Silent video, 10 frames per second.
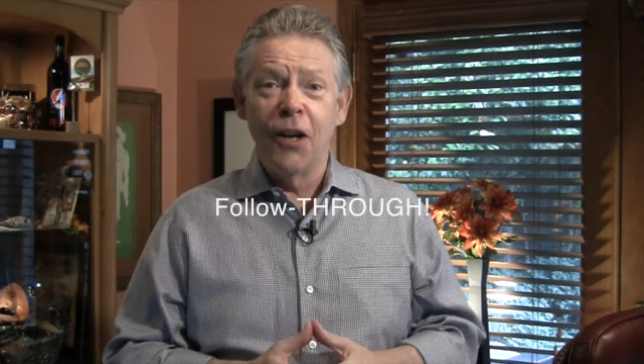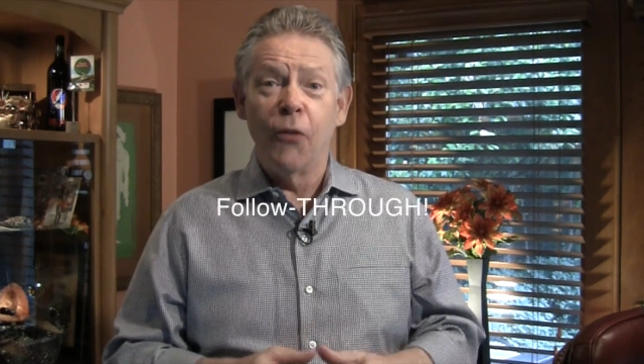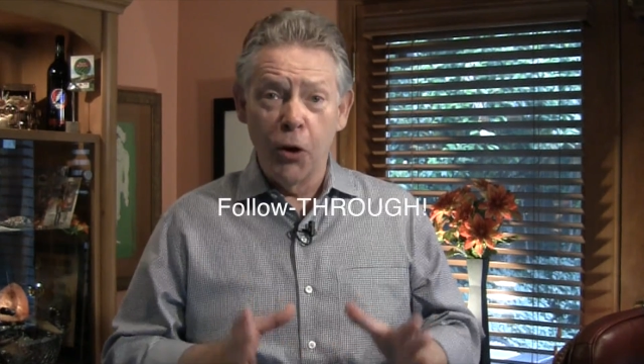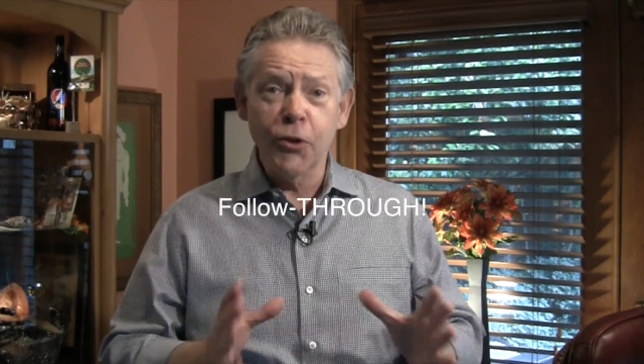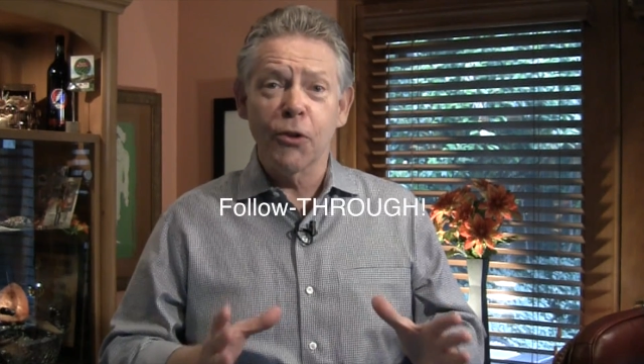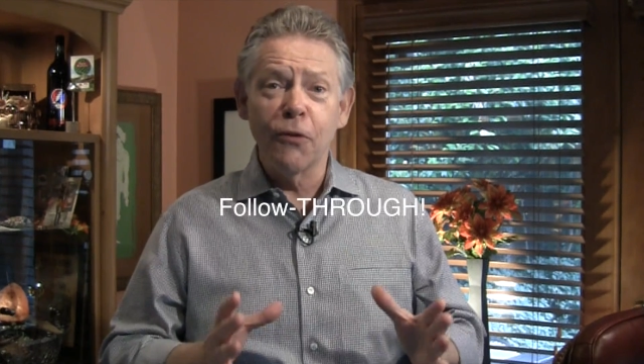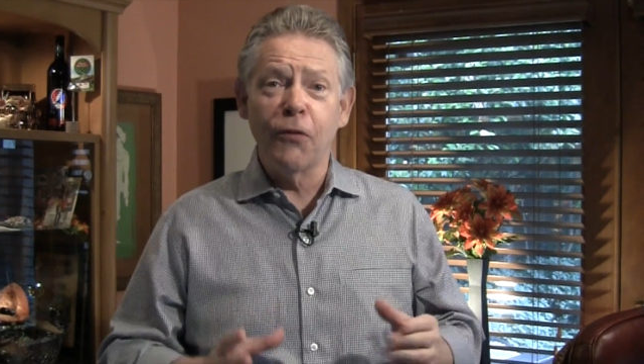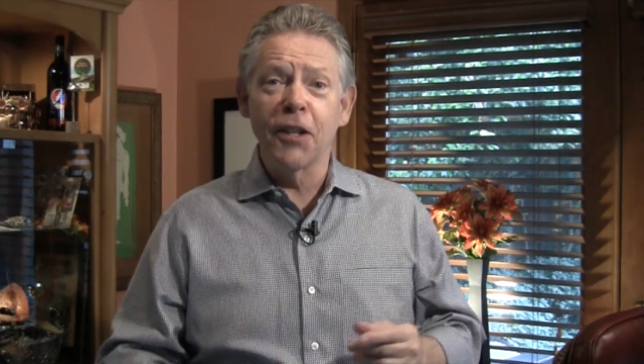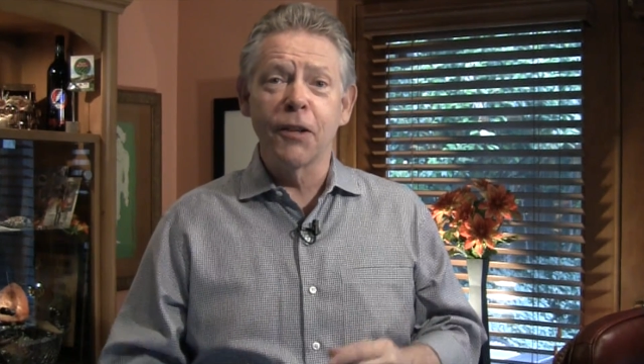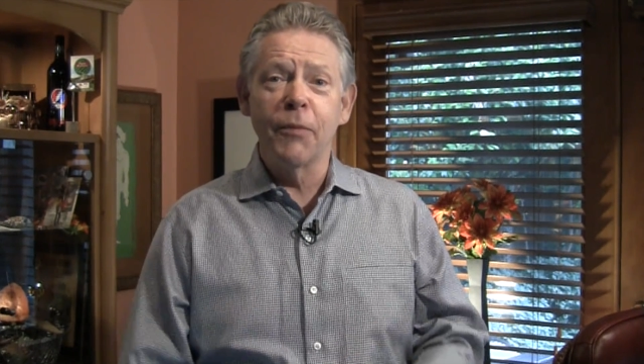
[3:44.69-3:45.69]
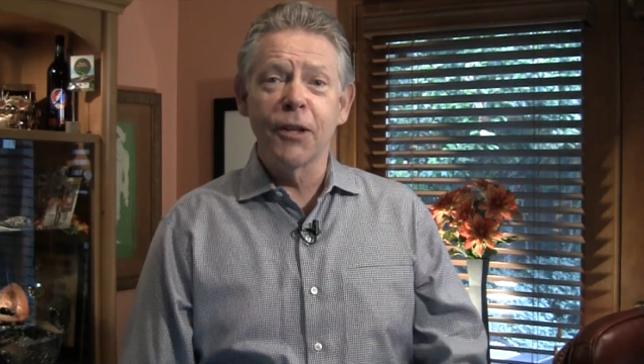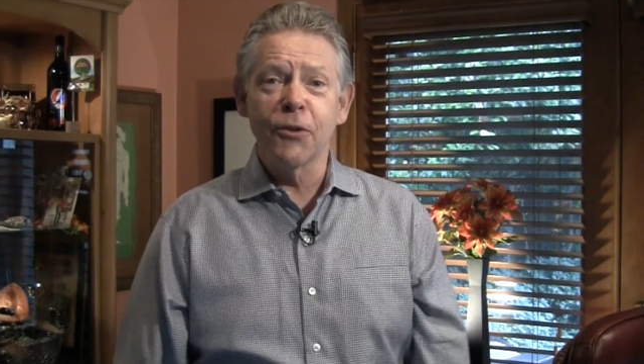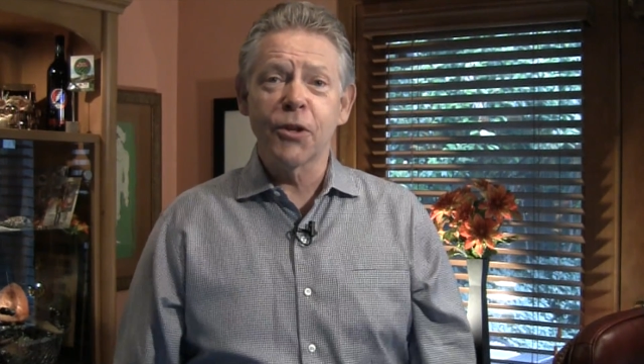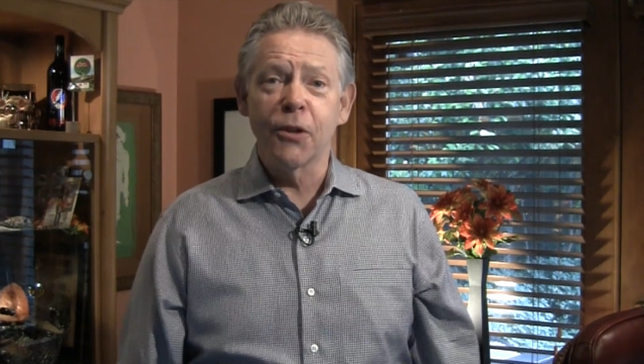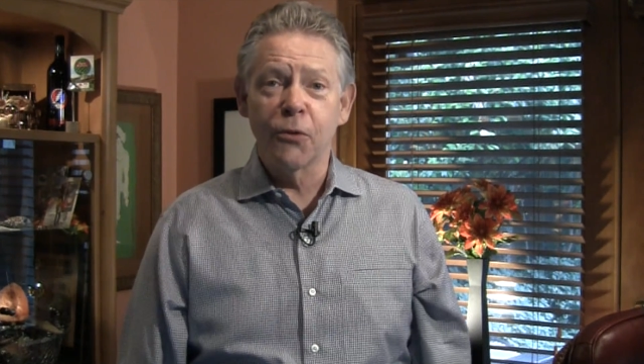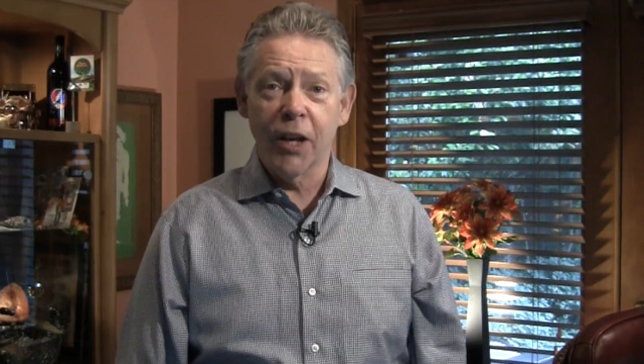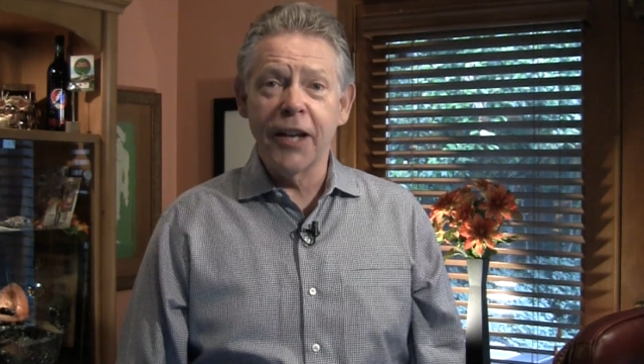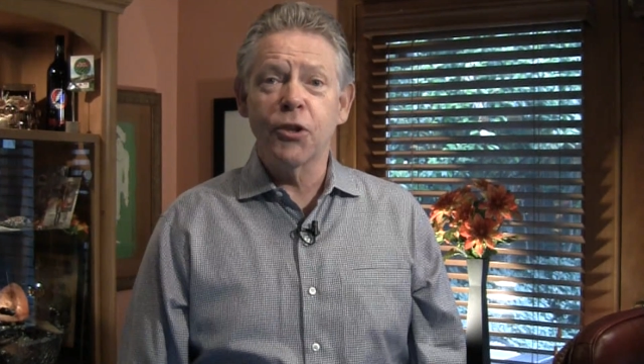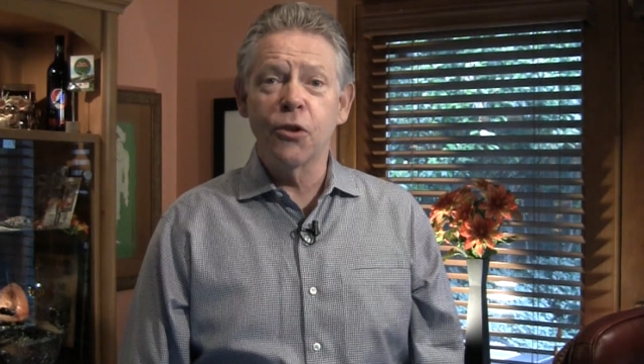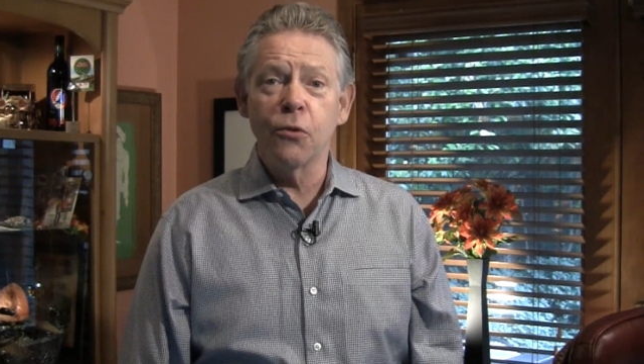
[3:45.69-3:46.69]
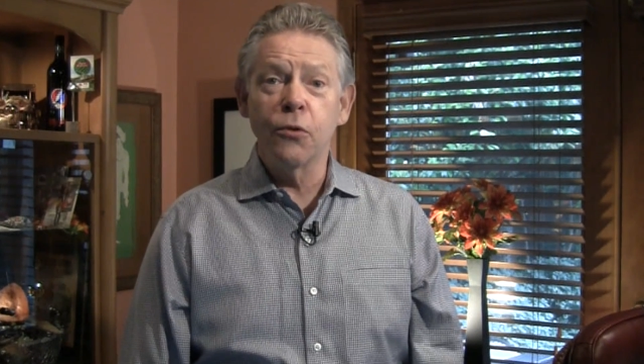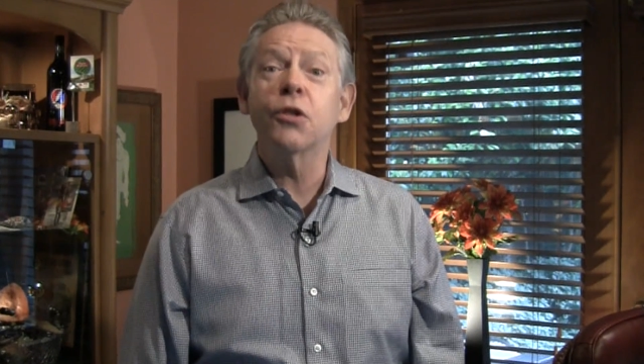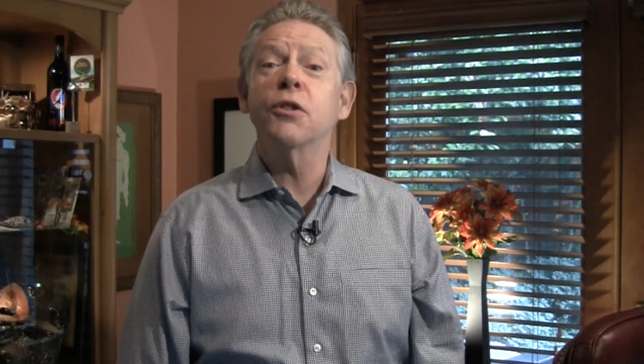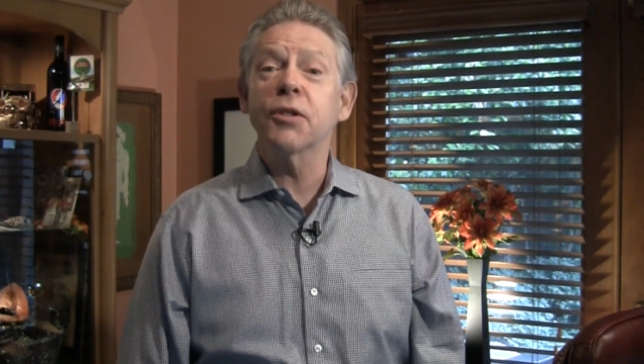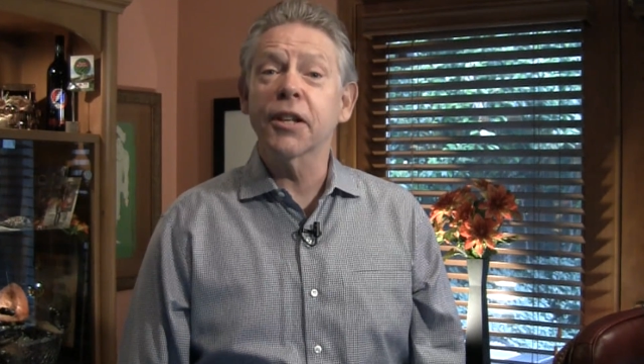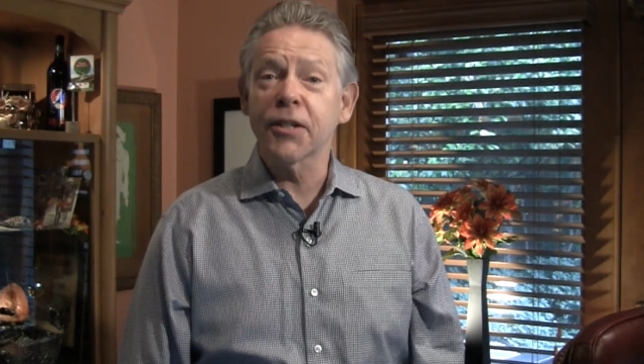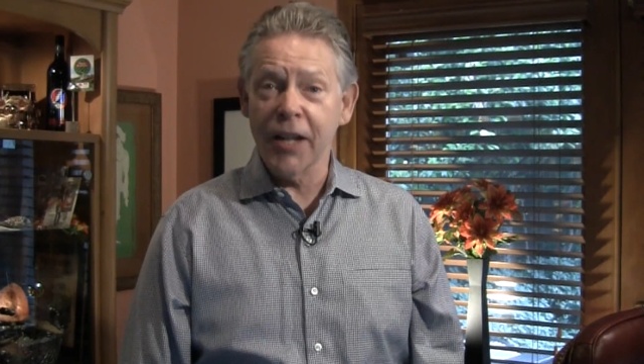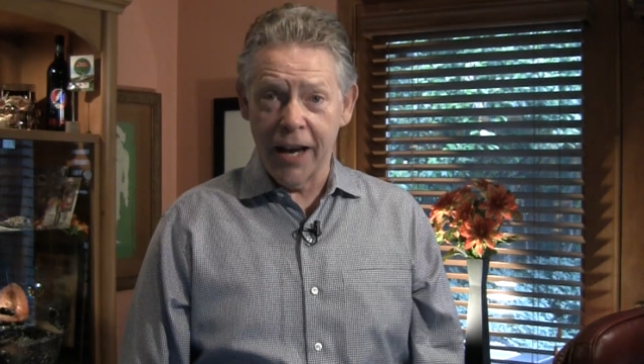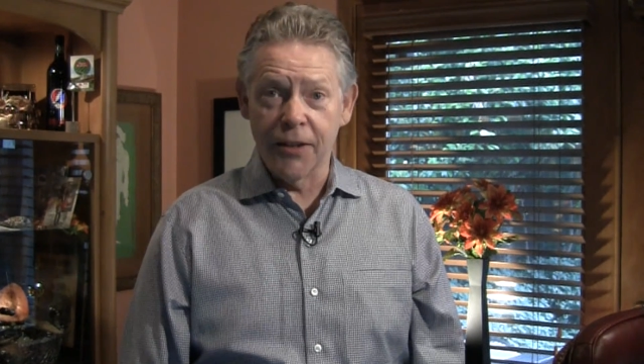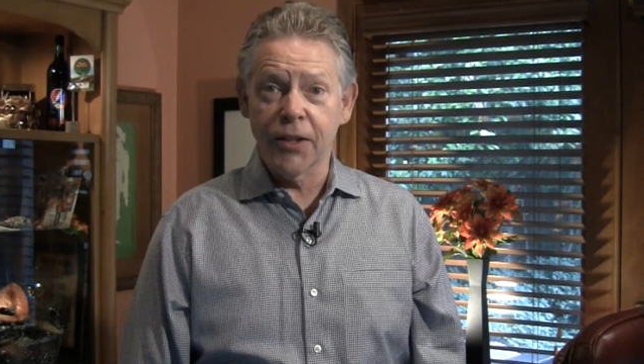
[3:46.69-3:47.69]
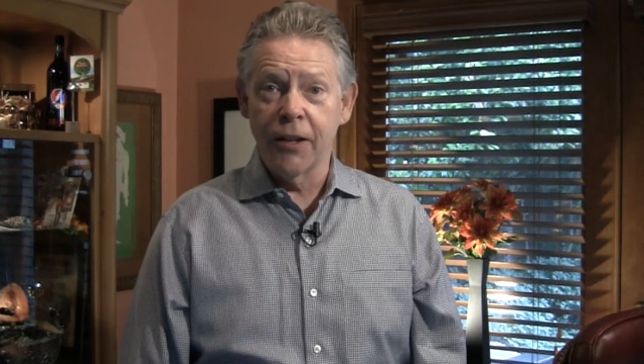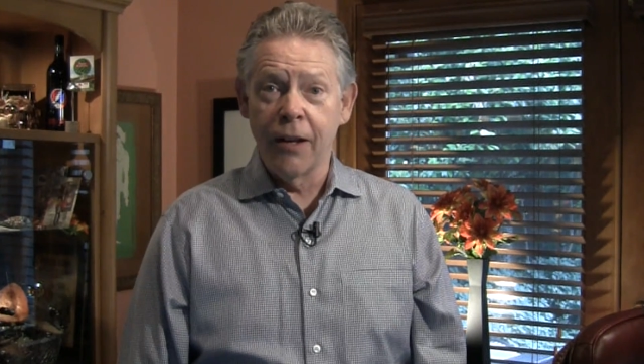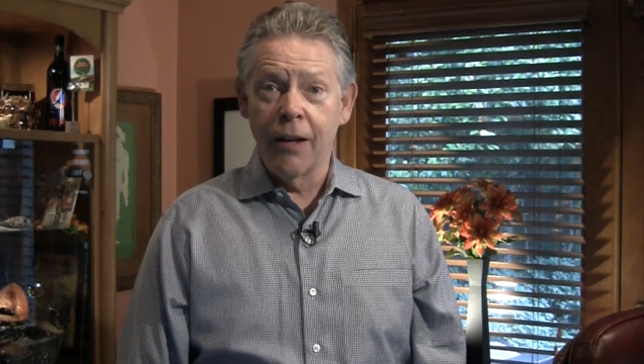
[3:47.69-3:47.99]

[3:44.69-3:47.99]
those are the fundamentals that'll get you to success.